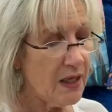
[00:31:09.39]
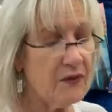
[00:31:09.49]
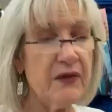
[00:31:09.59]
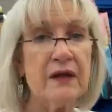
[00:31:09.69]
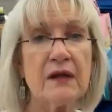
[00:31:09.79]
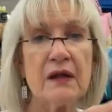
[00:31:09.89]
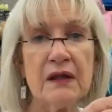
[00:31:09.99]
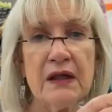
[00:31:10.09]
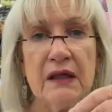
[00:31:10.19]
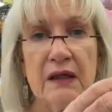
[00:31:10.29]
And then
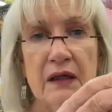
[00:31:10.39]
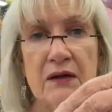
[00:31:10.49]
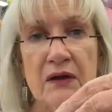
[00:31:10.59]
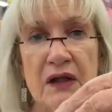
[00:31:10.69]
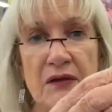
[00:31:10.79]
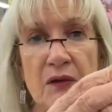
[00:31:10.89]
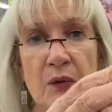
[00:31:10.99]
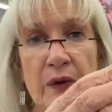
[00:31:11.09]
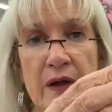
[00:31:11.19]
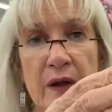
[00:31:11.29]
clean underneath the
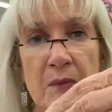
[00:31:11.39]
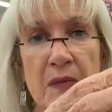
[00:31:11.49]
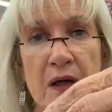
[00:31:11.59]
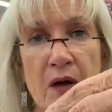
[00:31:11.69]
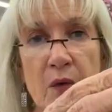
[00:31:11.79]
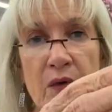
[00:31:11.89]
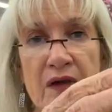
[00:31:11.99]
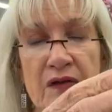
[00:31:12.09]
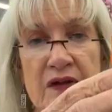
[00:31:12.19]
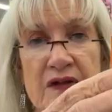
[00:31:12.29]
rim
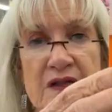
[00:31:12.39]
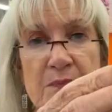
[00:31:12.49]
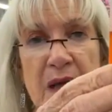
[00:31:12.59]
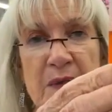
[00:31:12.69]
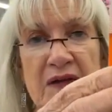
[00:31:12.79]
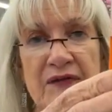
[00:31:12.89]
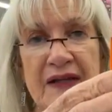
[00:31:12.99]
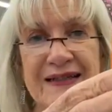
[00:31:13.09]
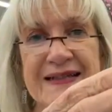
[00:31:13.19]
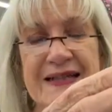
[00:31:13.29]
with this Pumice
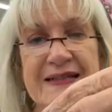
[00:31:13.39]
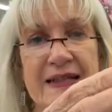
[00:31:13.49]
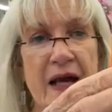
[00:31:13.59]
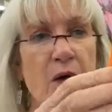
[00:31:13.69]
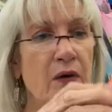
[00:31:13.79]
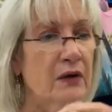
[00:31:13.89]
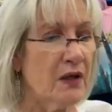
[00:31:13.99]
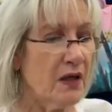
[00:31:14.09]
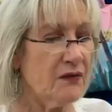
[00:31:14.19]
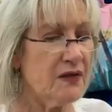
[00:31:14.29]
Flexi Scour.
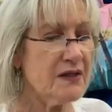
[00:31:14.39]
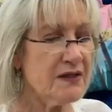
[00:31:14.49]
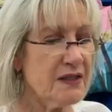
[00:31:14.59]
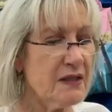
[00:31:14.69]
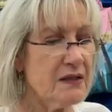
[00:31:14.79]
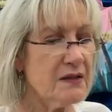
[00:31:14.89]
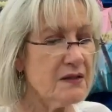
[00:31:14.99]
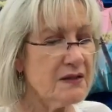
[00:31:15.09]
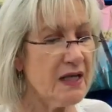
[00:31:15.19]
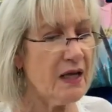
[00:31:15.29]
This
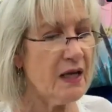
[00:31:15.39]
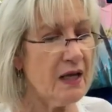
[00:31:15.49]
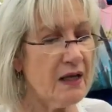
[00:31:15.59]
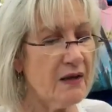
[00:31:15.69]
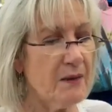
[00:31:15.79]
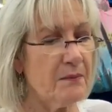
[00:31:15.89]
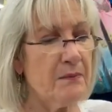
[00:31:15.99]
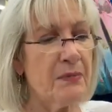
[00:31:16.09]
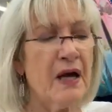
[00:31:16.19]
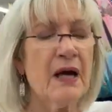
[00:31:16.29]
is a
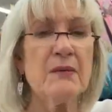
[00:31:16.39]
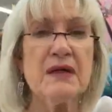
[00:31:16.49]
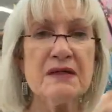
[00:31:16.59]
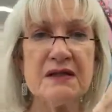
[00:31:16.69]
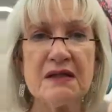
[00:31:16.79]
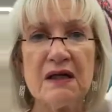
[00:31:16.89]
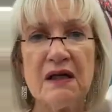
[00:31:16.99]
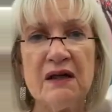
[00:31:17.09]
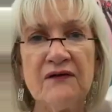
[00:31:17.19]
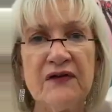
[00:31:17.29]
pumice
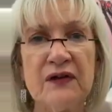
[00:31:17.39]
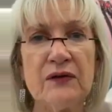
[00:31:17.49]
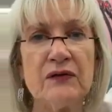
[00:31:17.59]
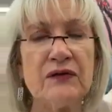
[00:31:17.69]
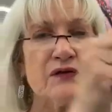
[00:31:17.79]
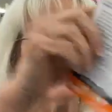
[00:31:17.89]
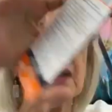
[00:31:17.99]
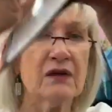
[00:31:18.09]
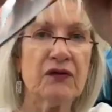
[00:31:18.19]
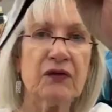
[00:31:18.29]
infused
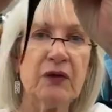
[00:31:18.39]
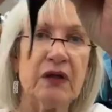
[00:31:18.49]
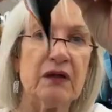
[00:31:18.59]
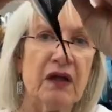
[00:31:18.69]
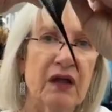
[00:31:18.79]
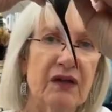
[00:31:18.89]
screen.